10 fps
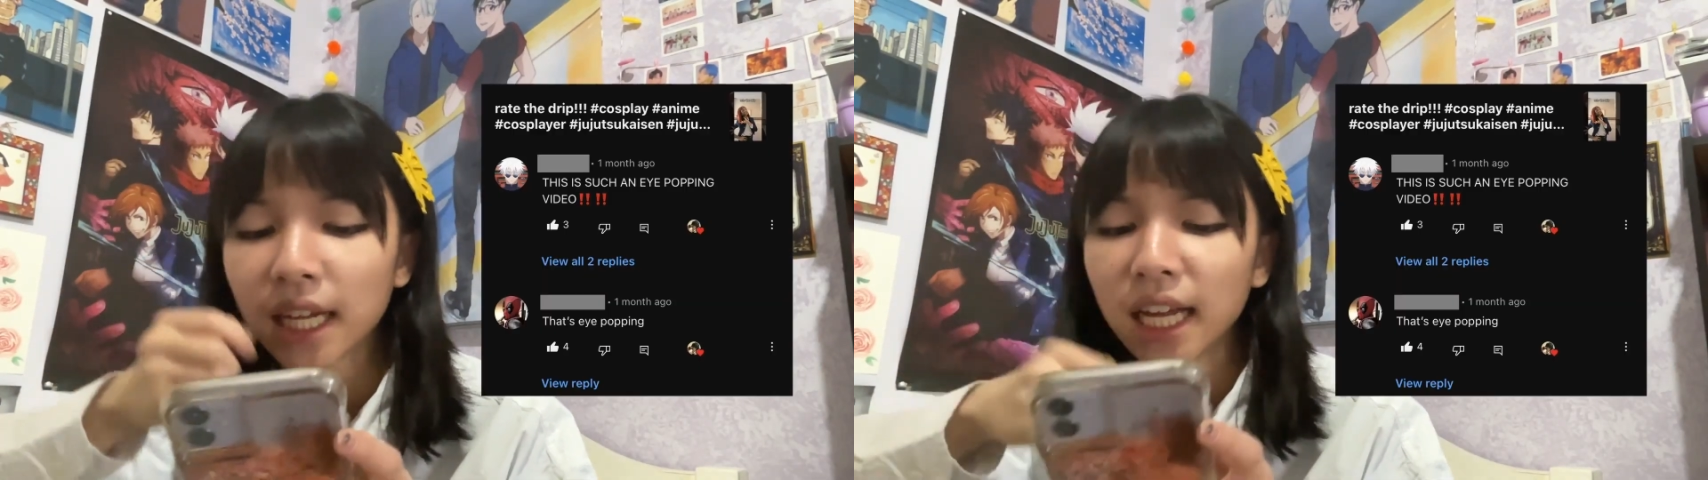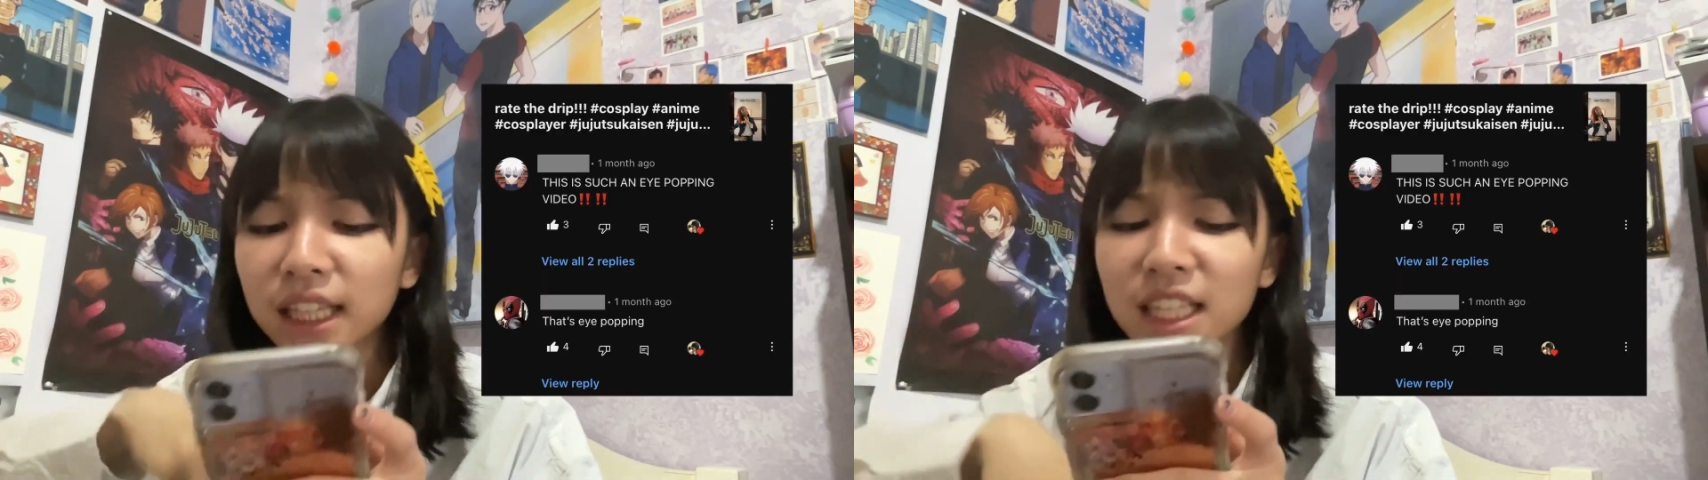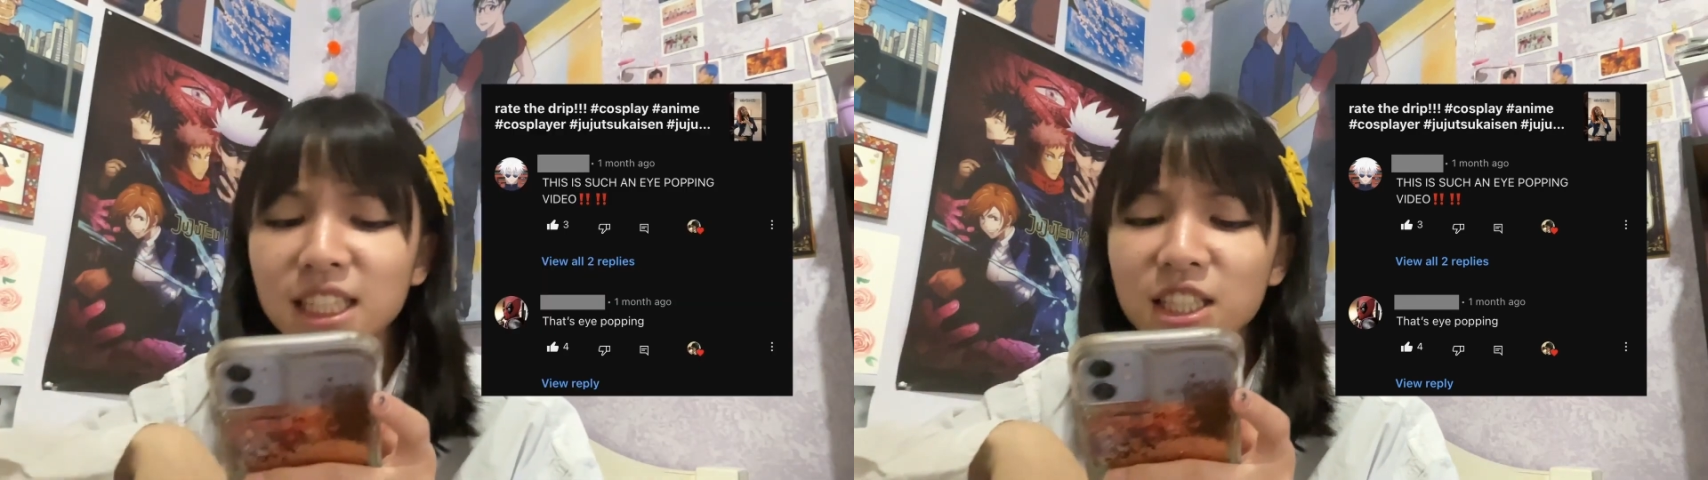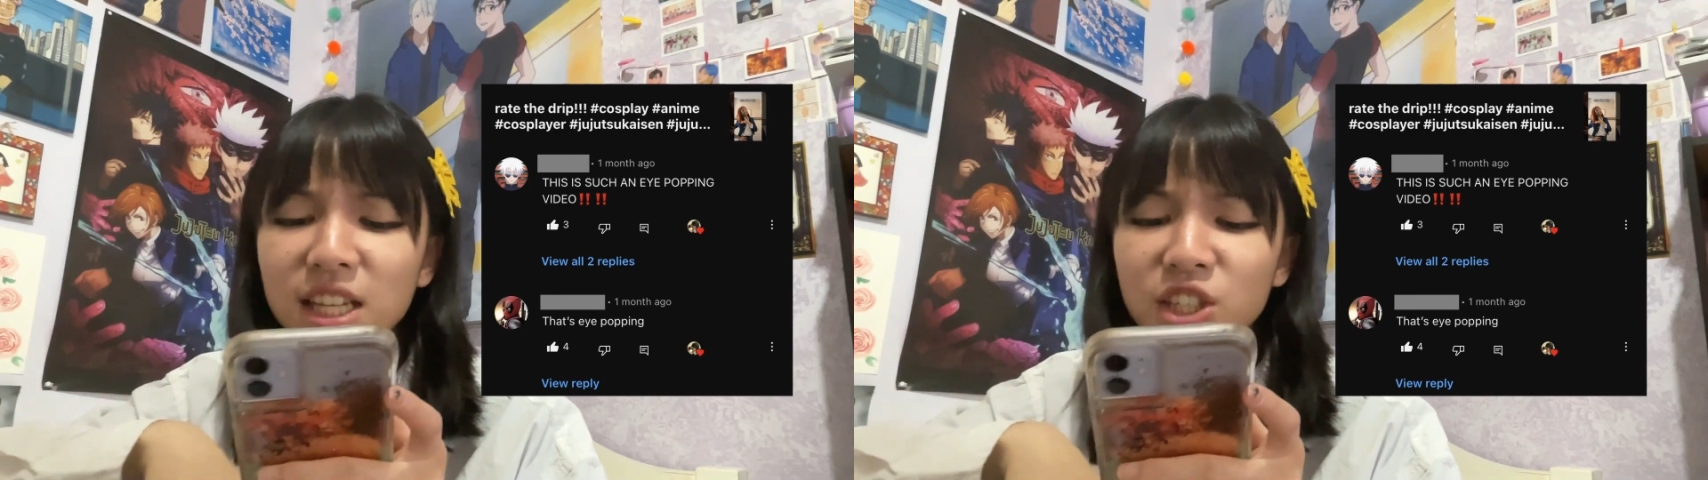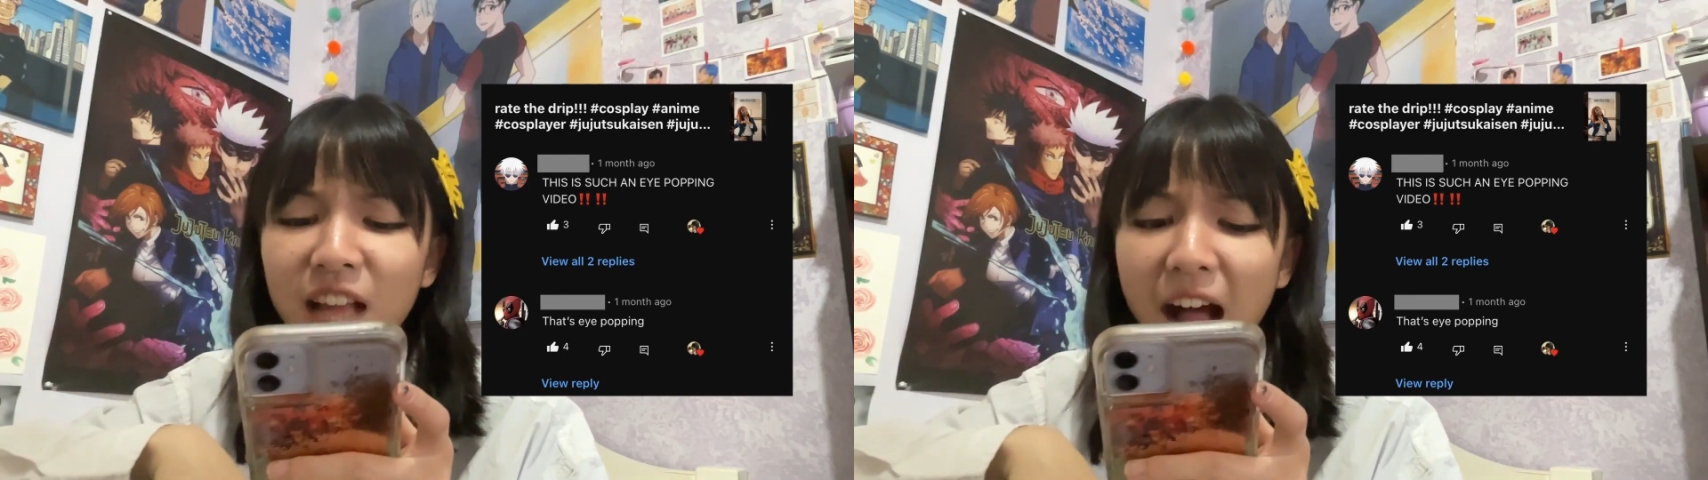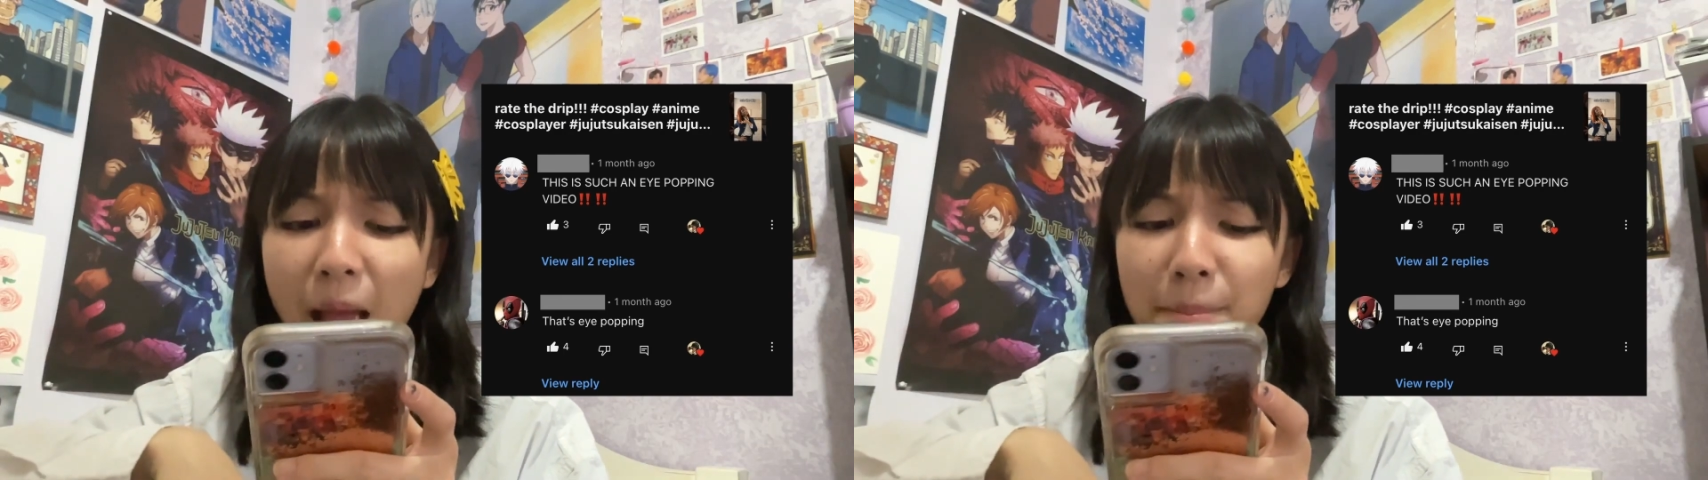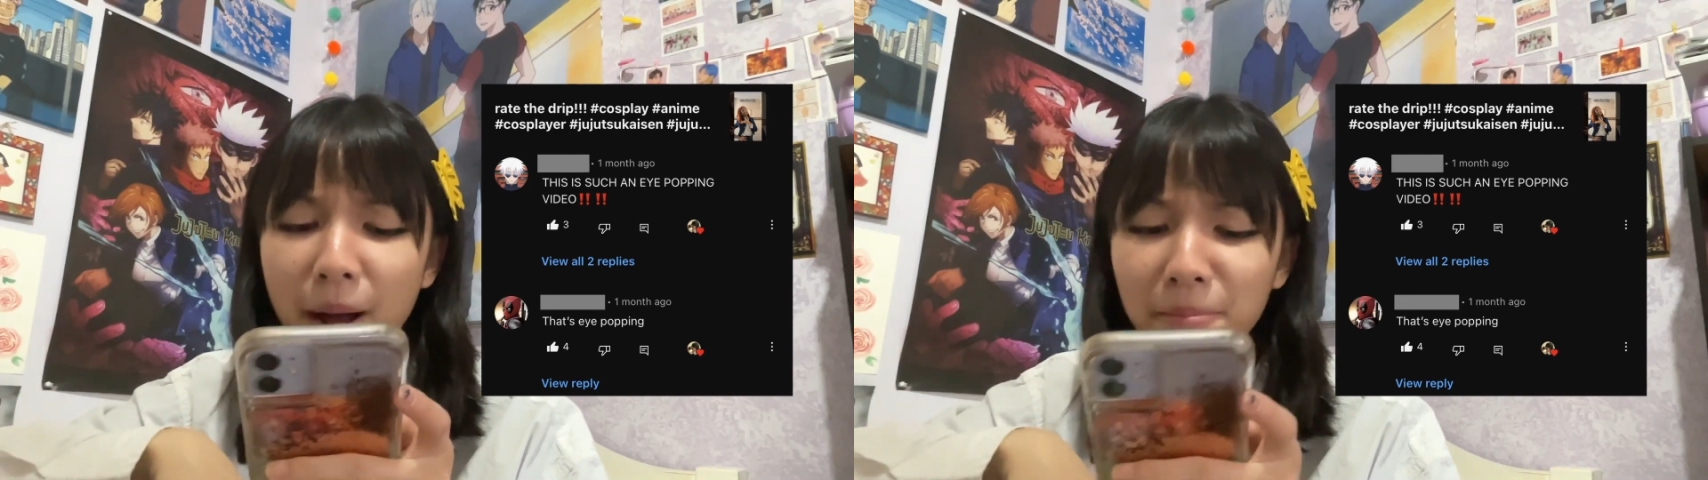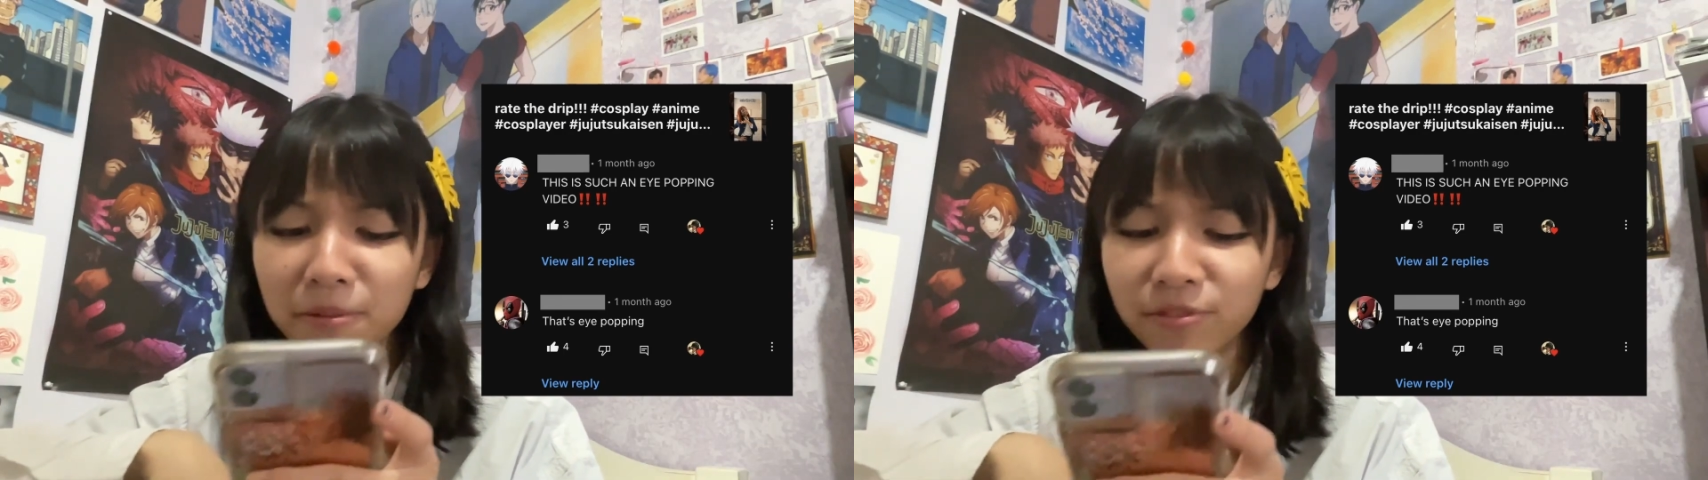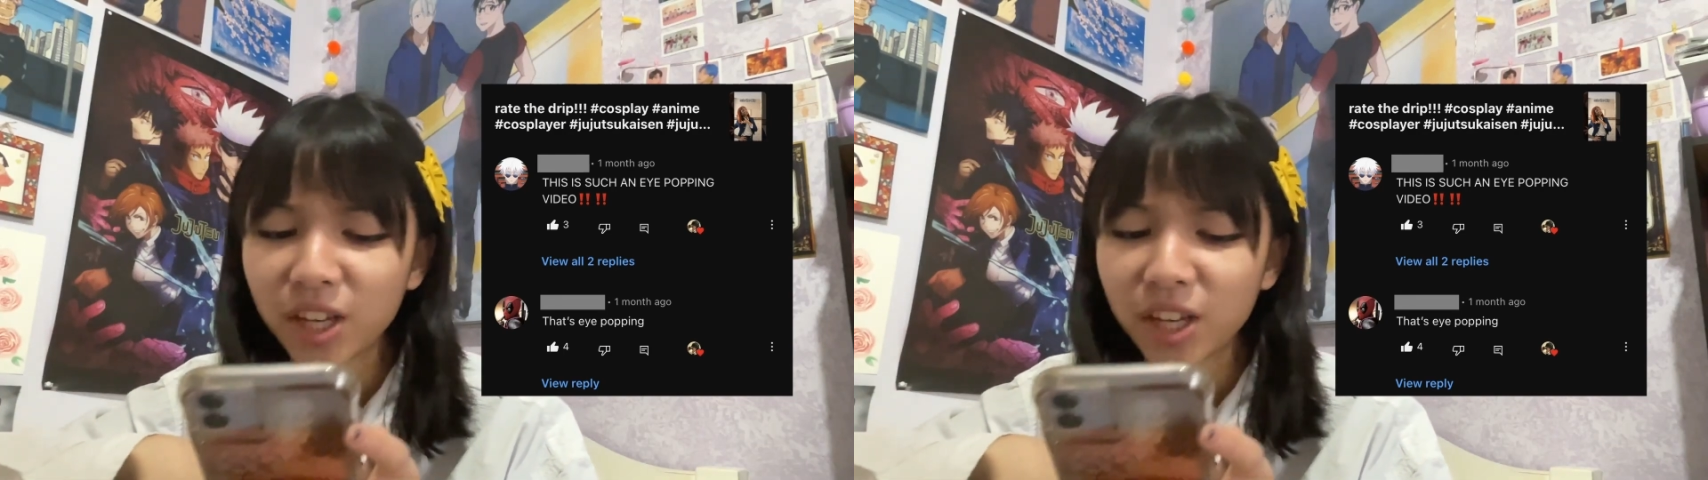This is such an eye-popping